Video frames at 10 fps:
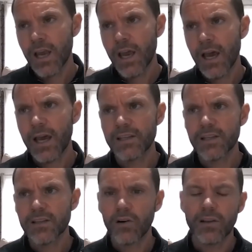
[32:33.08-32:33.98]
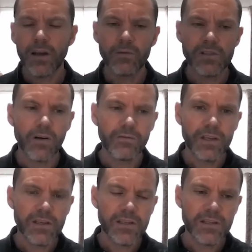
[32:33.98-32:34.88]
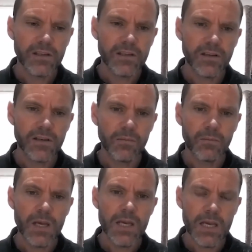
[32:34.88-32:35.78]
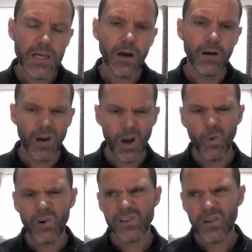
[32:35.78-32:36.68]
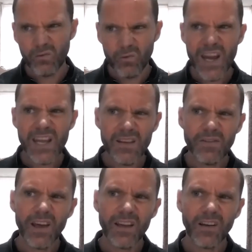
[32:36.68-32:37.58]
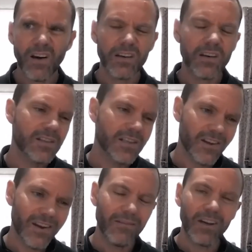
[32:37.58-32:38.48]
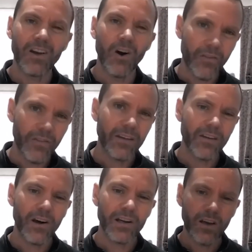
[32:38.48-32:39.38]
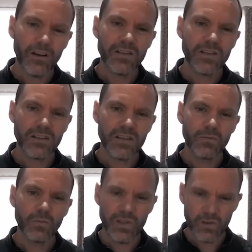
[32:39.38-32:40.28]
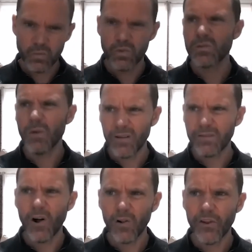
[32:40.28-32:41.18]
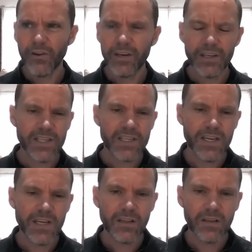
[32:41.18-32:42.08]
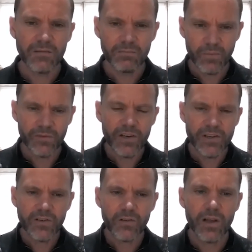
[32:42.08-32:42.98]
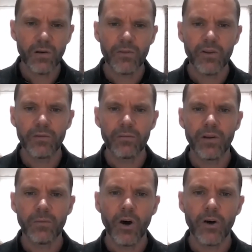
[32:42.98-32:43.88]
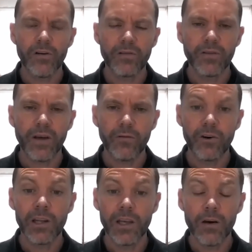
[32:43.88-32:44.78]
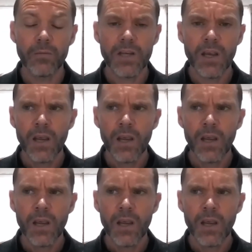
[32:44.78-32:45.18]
As a doctor, that was obvious to me. I wasn't ready for that diagnosis. I never got that diagnosis, which was my fault. I didn't seek the professional help that might have really helped.